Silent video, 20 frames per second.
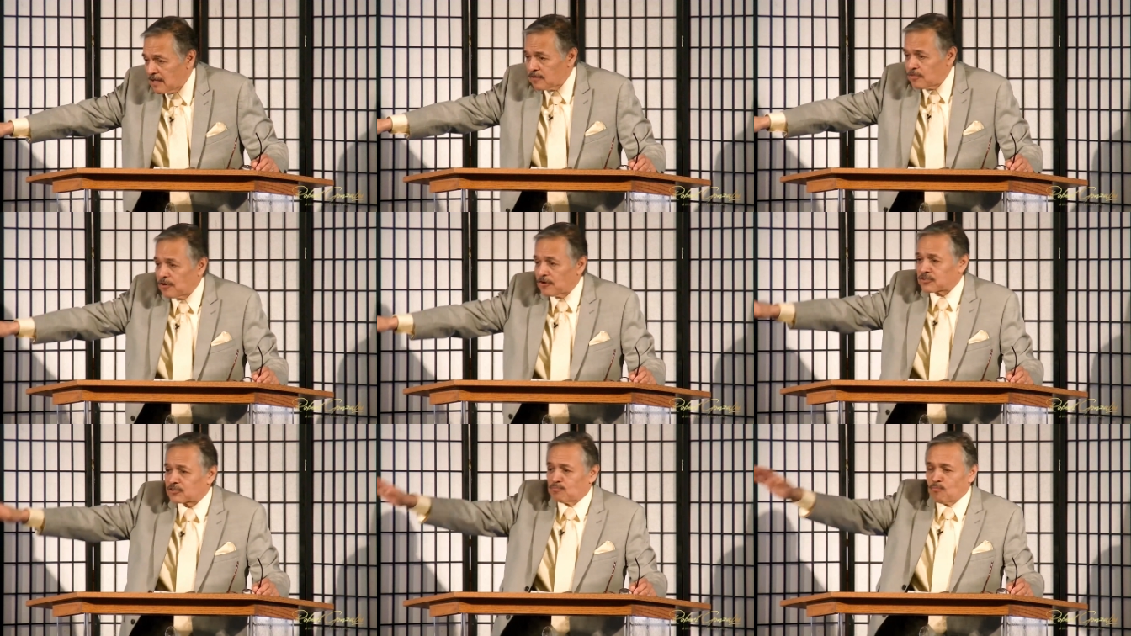
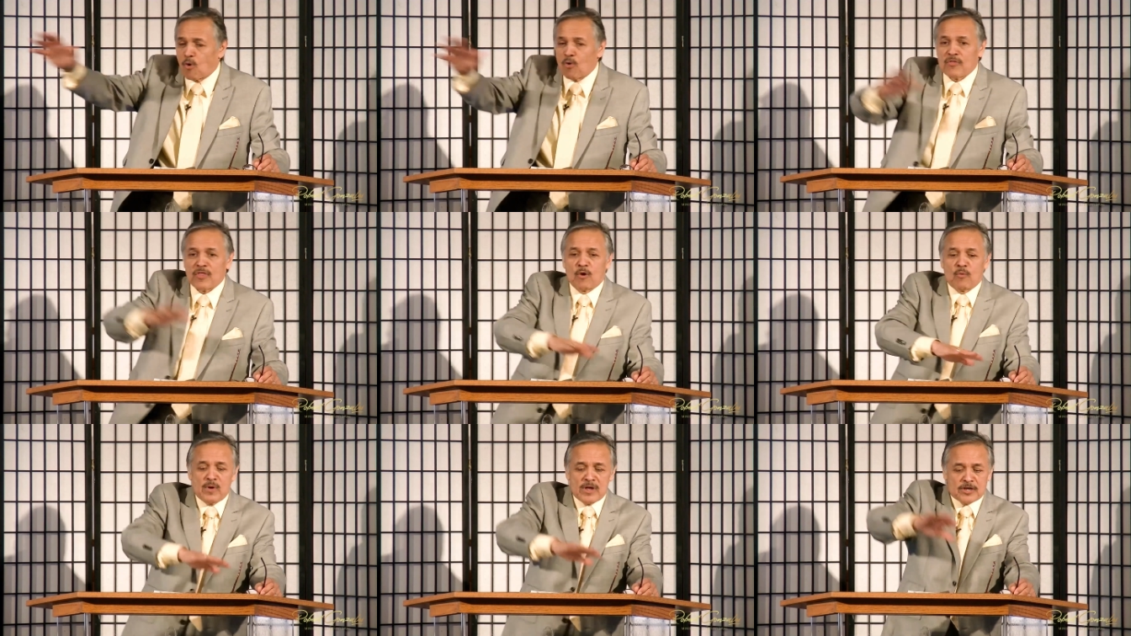There's more
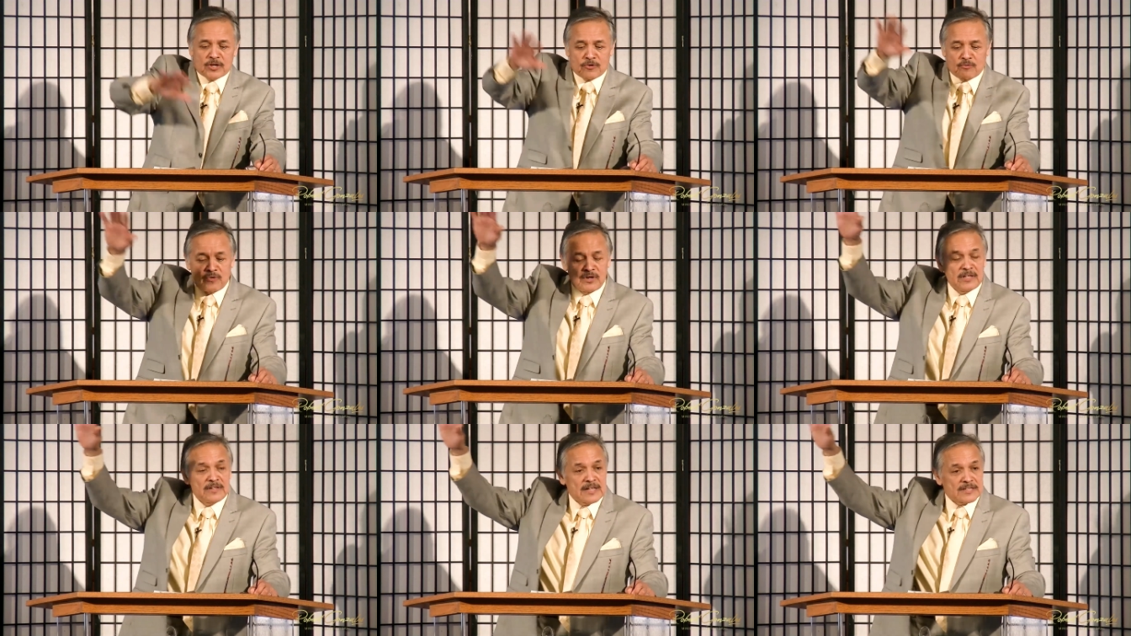that we
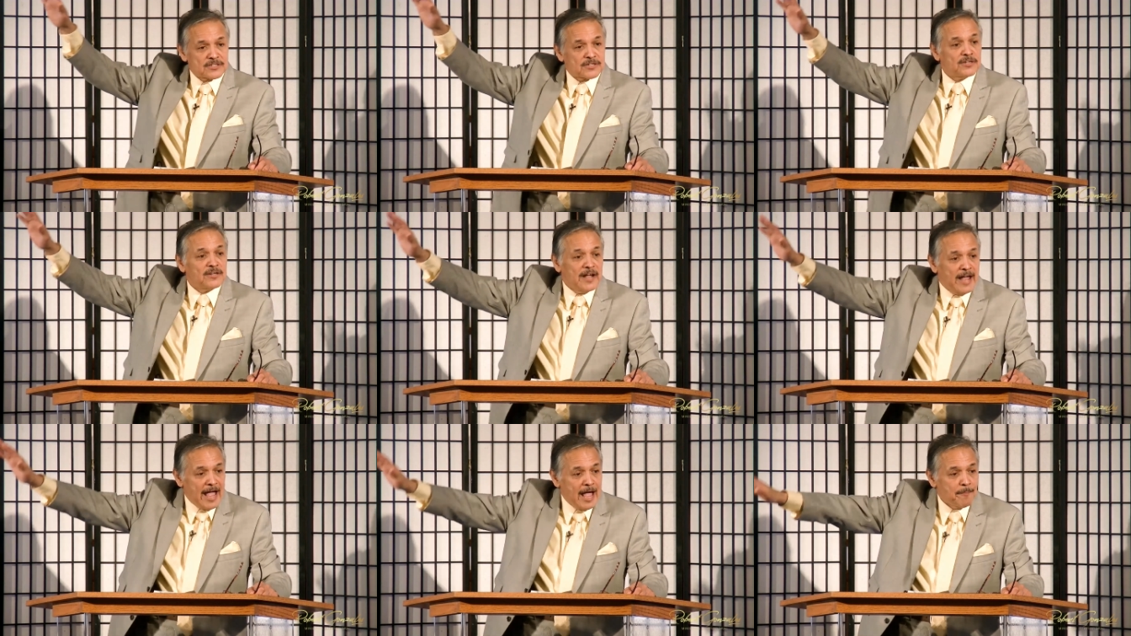can read that's
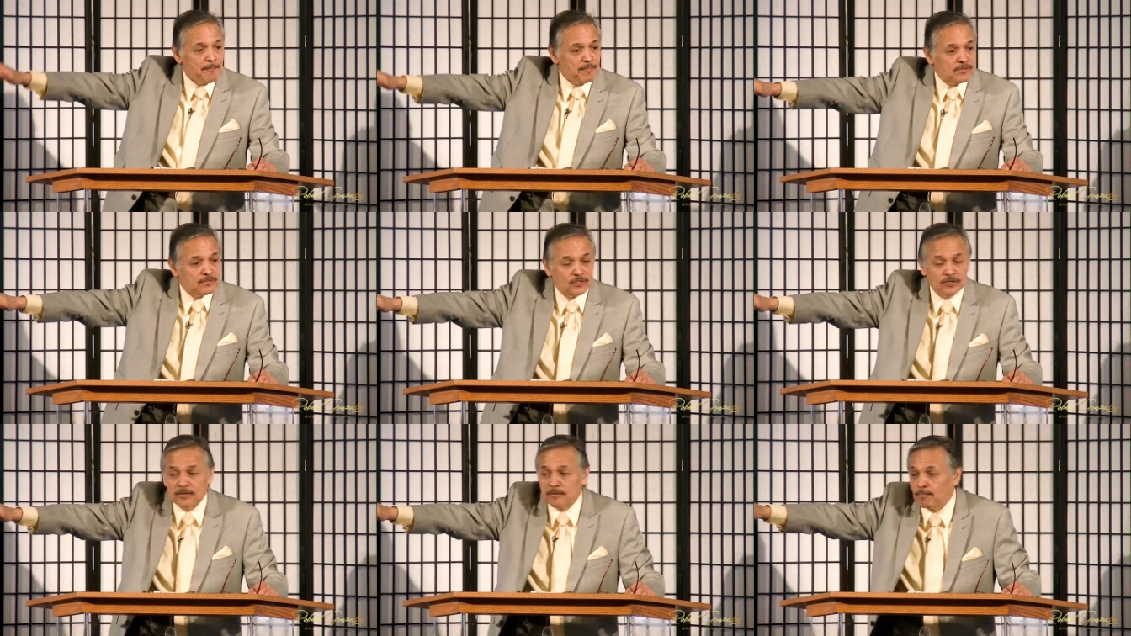going to
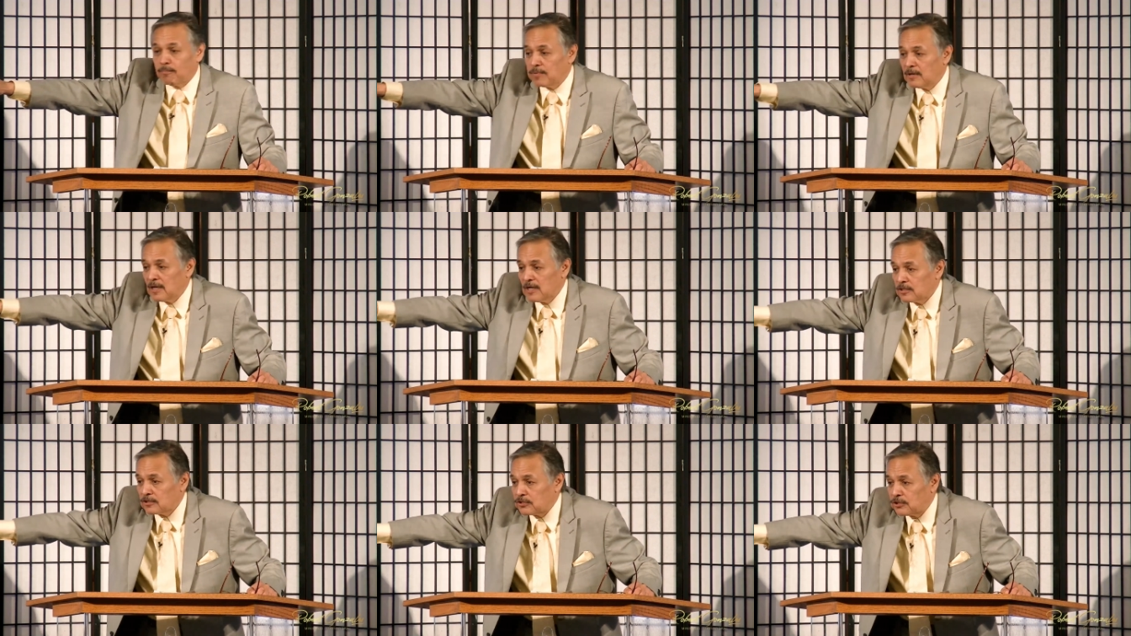happen to the
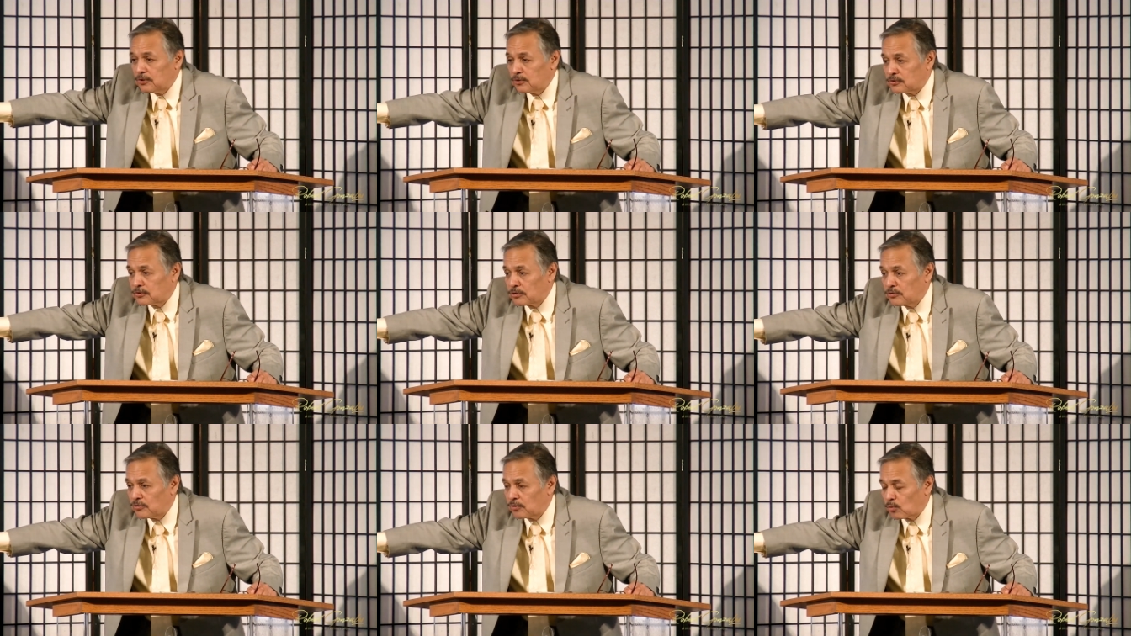
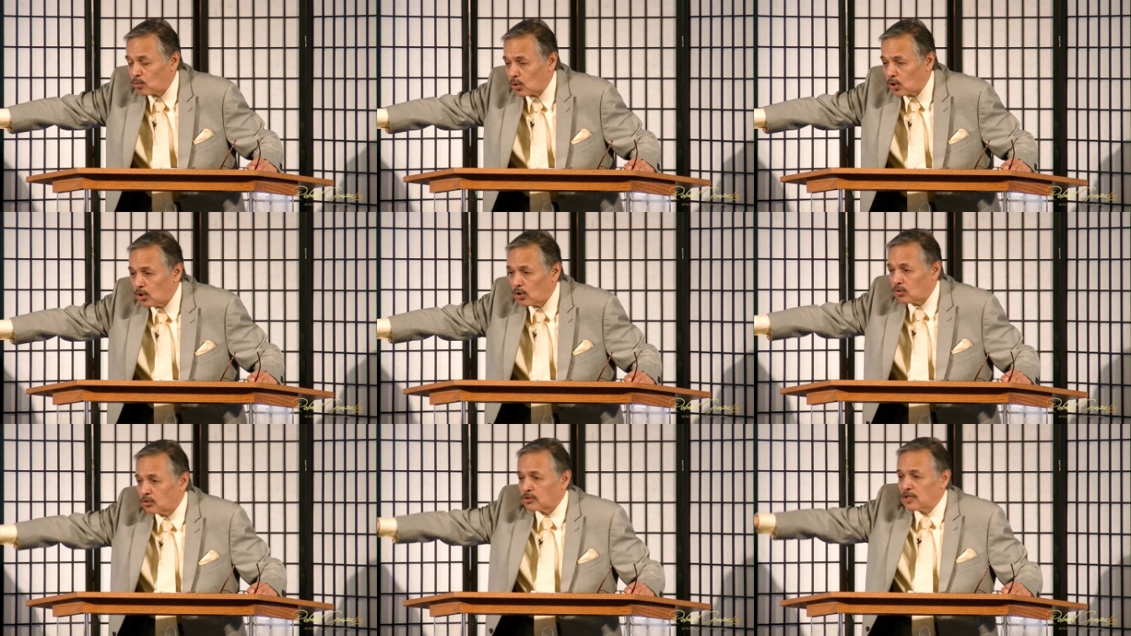
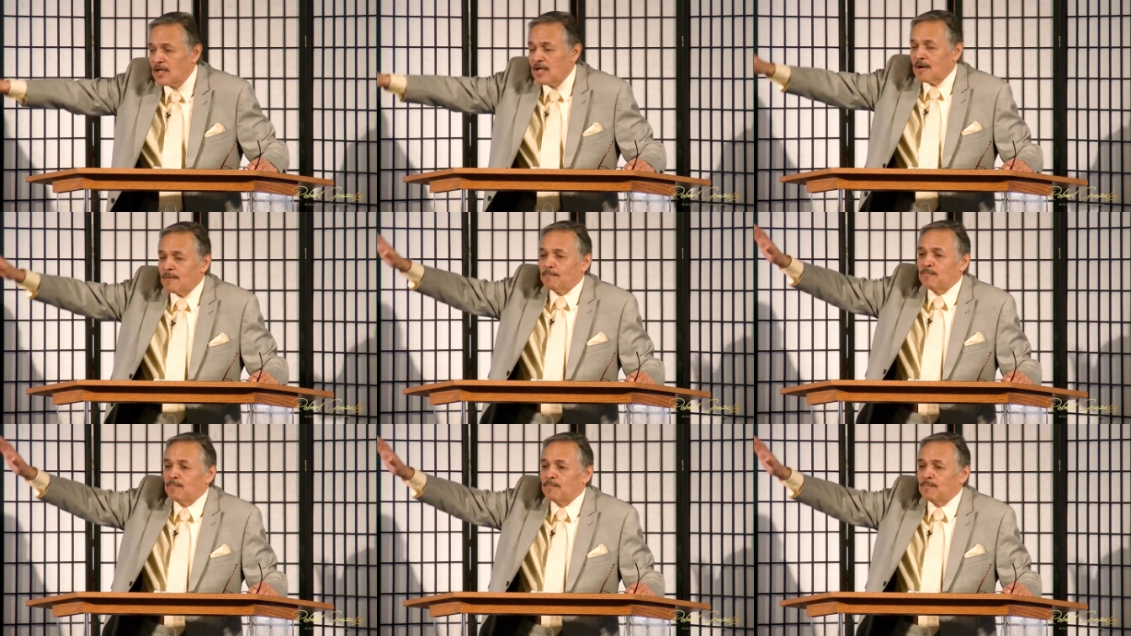world.